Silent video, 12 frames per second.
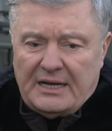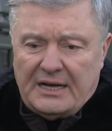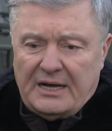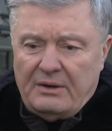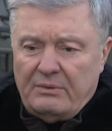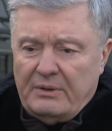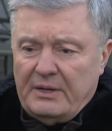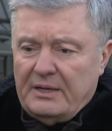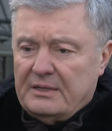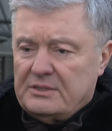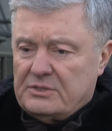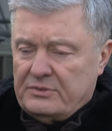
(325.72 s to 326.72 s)

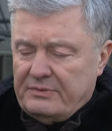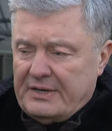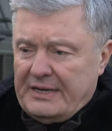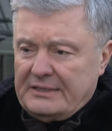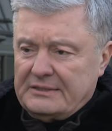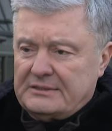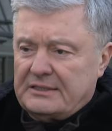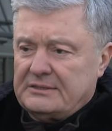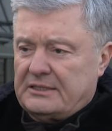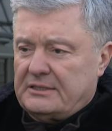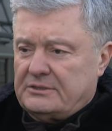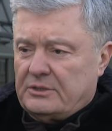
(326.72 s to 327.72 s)
our sovereignty and
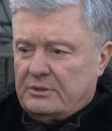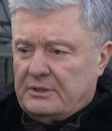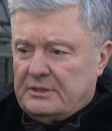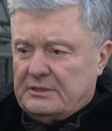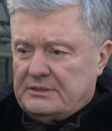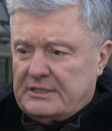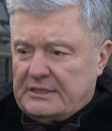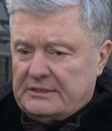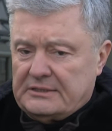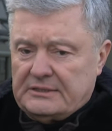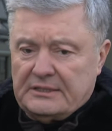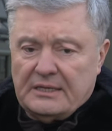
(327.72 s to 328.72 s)
territorial
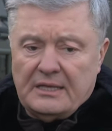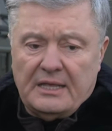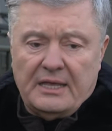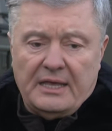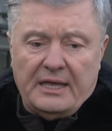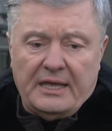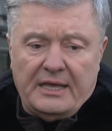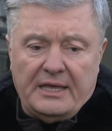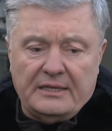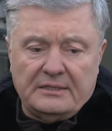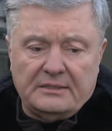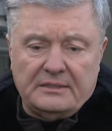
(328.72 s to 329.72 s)
integrity.
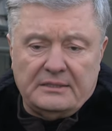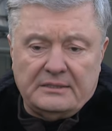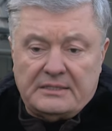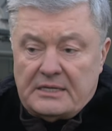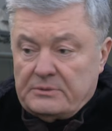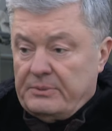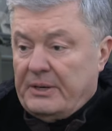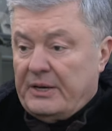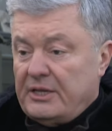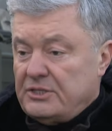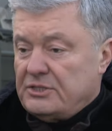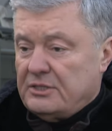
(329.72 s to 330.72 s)
And does we
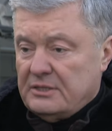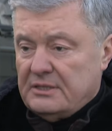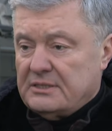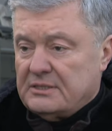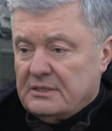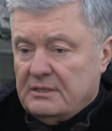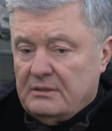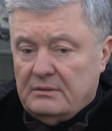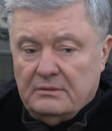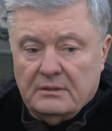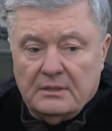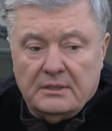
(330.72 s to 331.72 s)
reach this
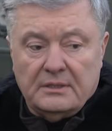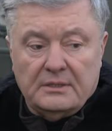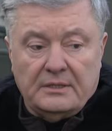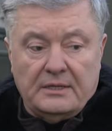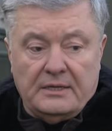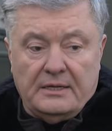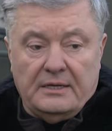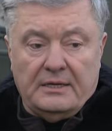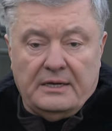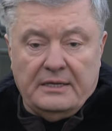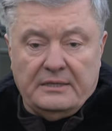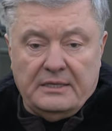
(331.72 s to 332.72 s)
goal?
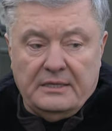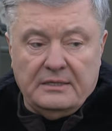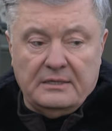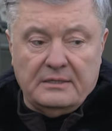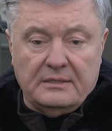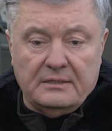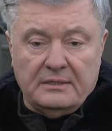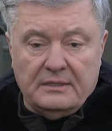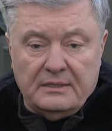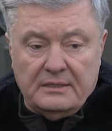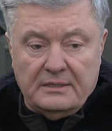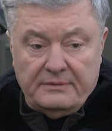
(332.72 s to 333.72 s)
I think,
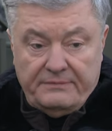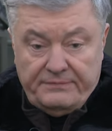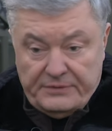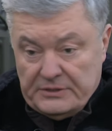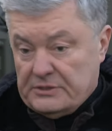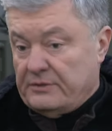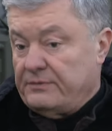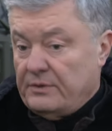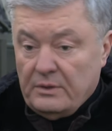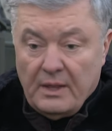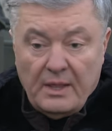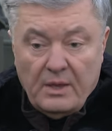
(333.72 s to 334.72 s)
first of
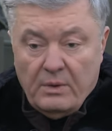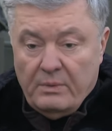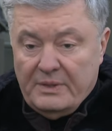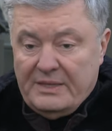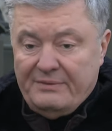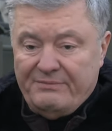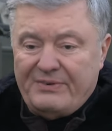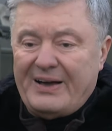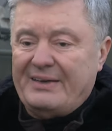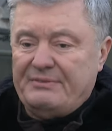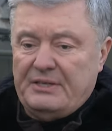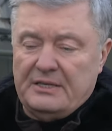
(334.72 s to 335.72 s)
all, within
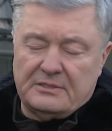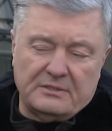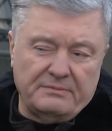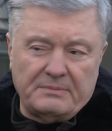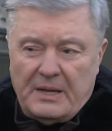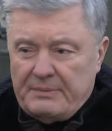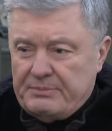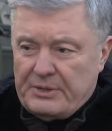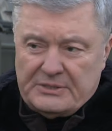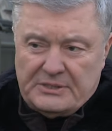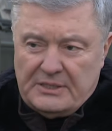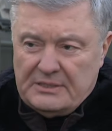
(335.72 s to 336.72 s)
5 years of my
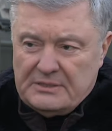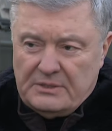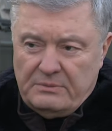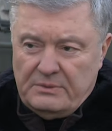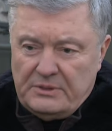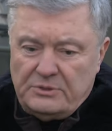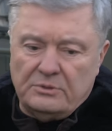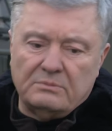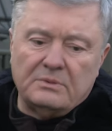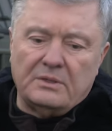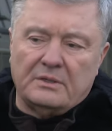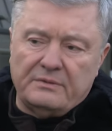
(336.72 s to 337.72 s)
presidency, we do
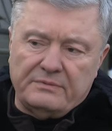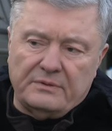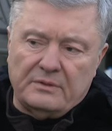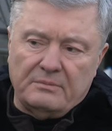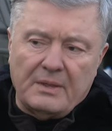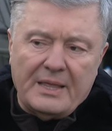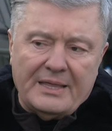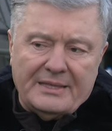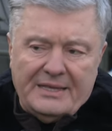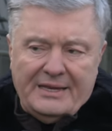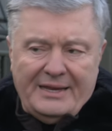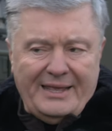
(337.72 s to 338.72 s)
more reform
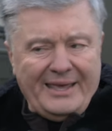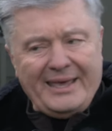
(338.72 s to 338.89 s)
than